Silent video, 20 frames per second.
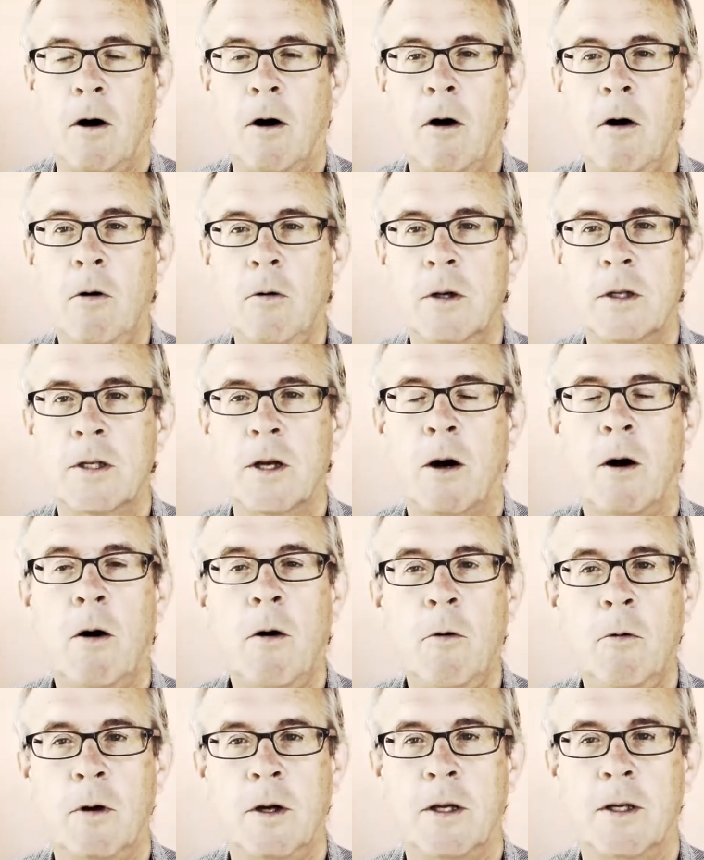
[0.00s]
All is
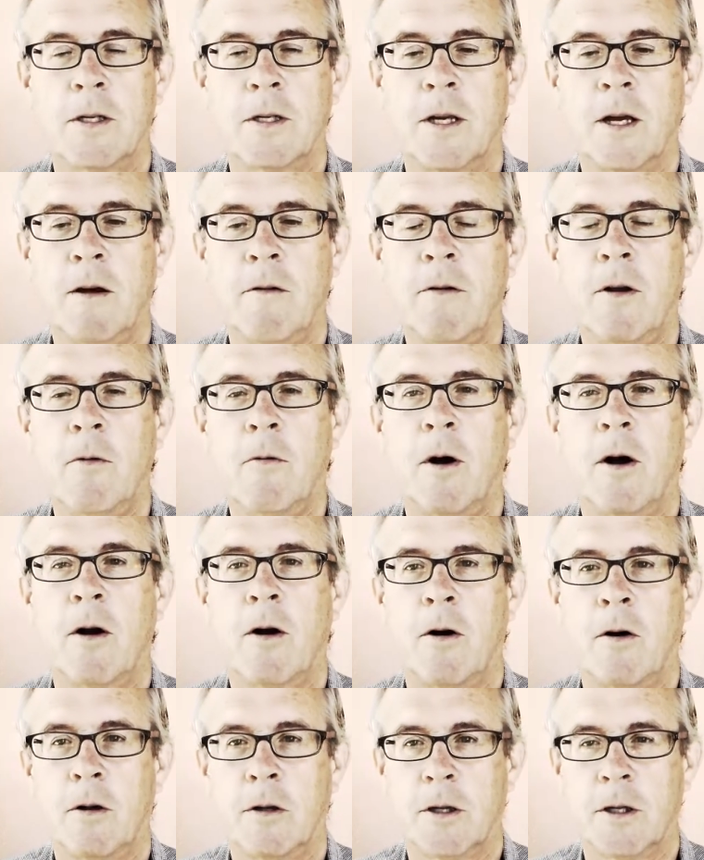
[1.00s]
always,
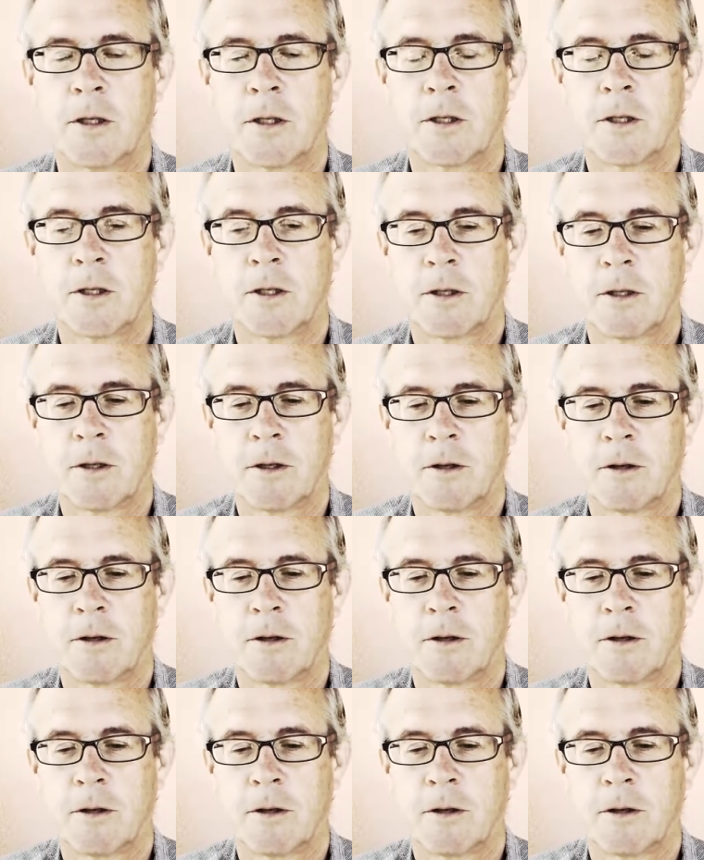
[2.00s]
everywhere, allness.